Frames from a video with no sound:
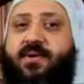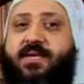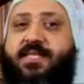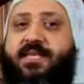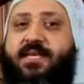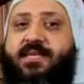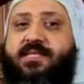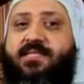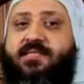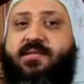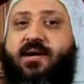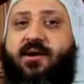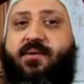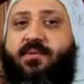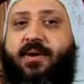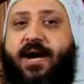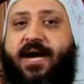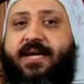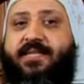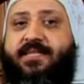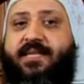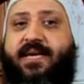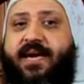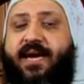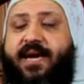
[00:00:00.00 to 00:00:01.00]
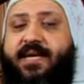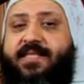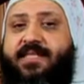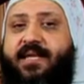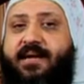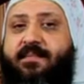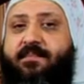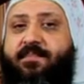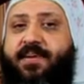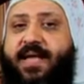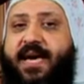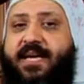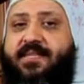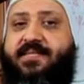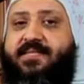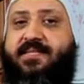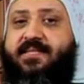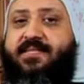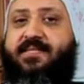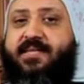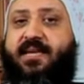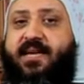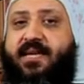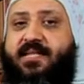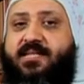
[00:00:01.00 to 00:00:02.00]
his right hand and
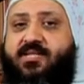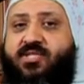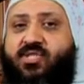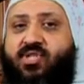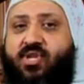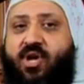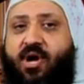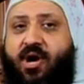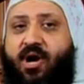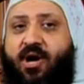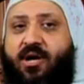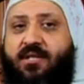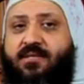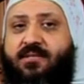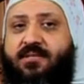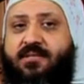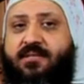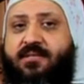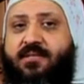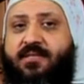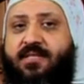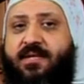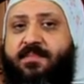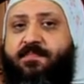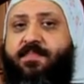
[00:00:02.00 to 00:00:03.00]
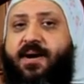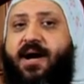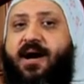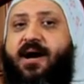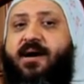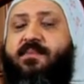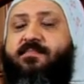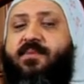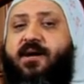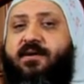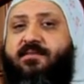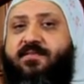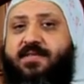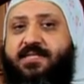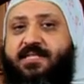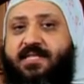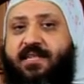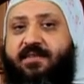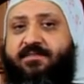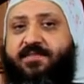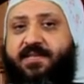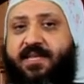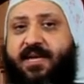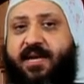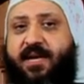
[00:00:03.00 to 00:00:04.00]
places it on the palm of his
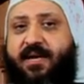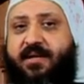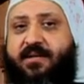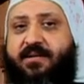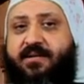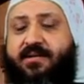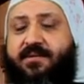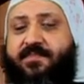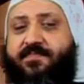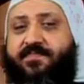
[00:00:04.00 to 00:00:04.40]
left hand.